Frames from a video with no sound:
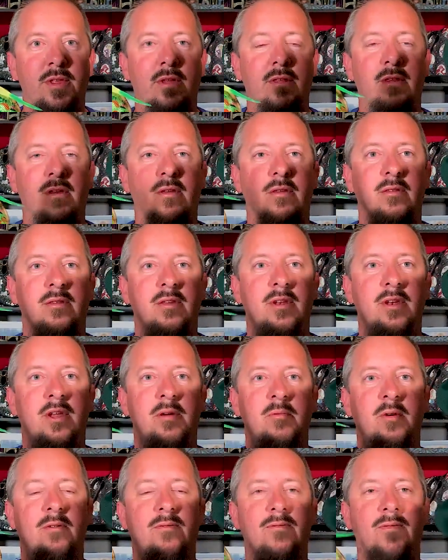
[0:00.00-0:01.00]
This is the
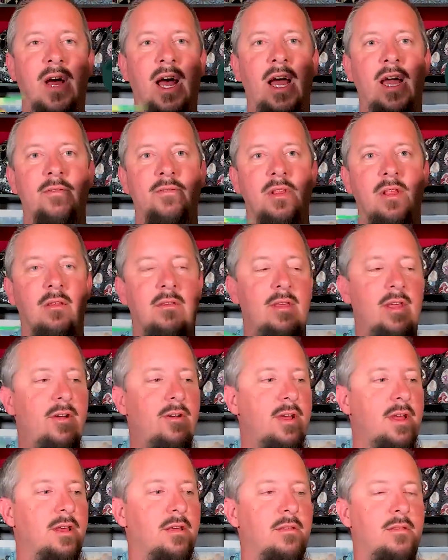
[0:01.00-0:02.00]
number five in the
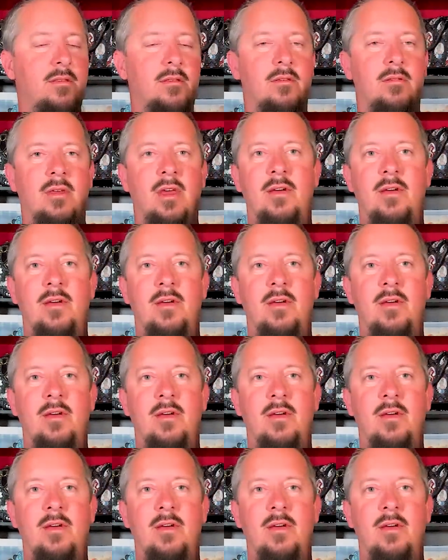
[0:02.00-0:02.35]
series.